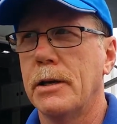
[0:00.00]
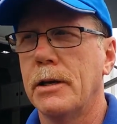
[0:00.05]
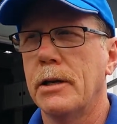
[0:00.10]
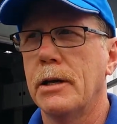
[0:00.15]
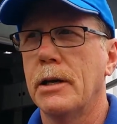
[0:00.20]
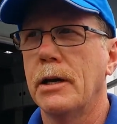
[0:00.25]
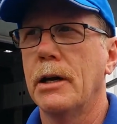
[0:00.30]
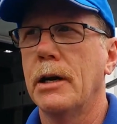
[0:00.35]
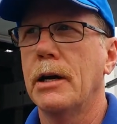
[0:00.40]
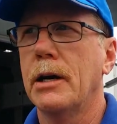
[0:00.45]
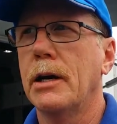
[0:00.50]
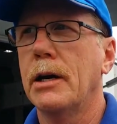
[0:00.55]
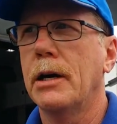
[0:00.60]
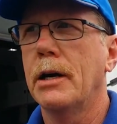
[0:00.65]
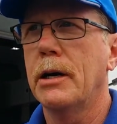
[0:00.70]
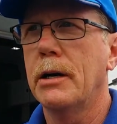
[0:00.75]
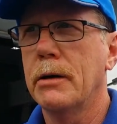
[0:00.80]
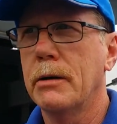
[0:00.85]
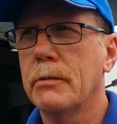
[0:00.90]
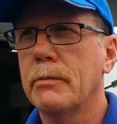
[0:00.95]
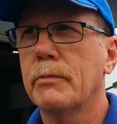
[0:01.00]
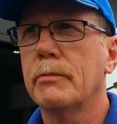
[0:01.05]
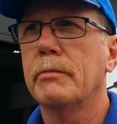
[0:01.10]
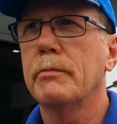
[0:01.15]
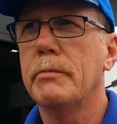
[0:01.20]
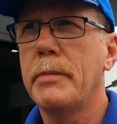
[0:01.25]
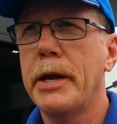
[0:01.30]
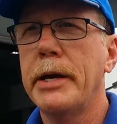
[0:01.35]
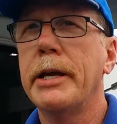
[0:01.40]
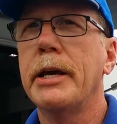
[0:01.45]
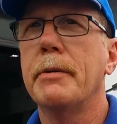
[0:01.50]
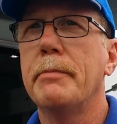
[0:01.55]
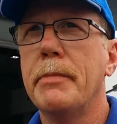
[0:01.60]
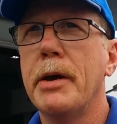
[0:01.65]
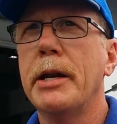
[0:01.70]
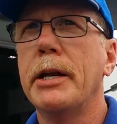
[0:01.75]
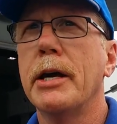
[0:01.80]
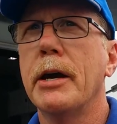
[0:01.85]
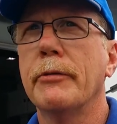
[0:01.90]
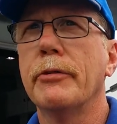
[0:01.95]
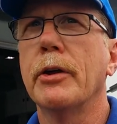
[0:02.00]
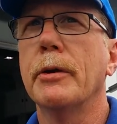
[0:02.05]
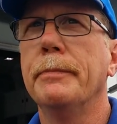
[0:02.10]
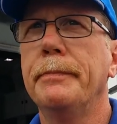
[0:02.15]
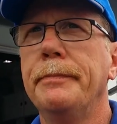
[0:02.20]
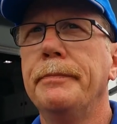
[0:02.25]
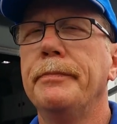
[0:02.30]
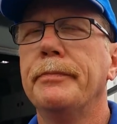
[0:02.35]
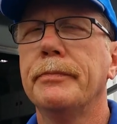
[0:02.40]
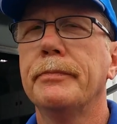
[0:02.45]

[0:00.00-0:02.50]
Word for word: Um, is this many, just many this? of them.